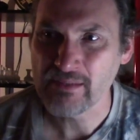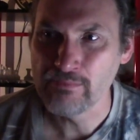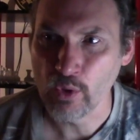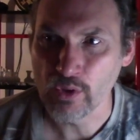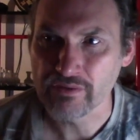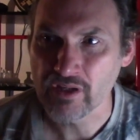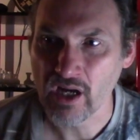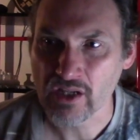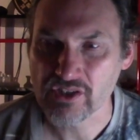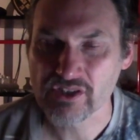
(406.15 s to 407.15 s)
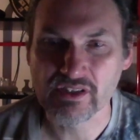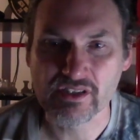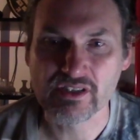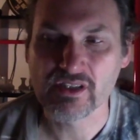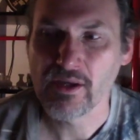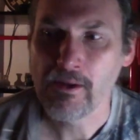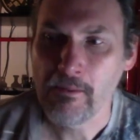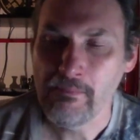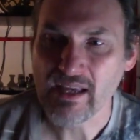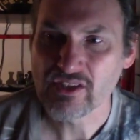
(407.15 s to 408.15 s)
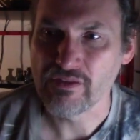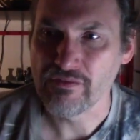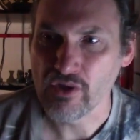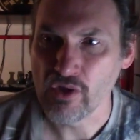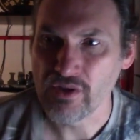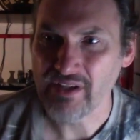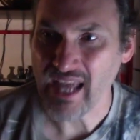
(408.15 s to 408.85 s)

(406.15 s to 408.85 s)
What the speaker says: mode of consciousness makes the view that